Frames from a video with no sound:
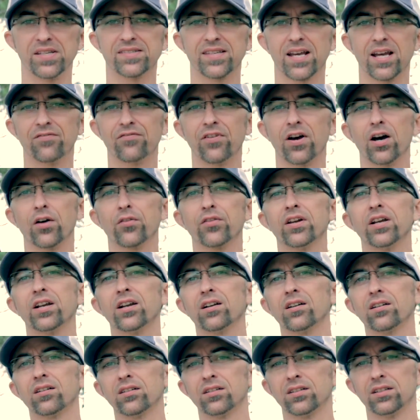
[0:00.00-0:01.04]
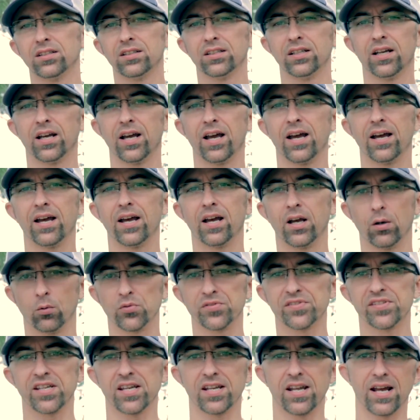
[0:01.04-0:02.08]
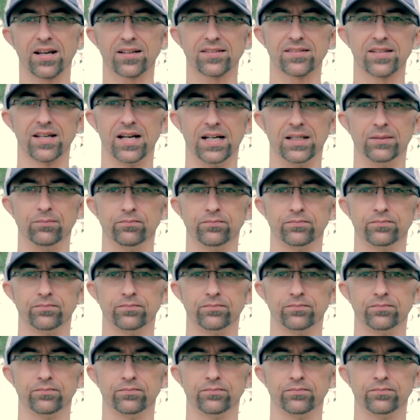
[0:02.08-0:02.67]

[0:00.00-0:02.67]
safe out there. We'll see you next time.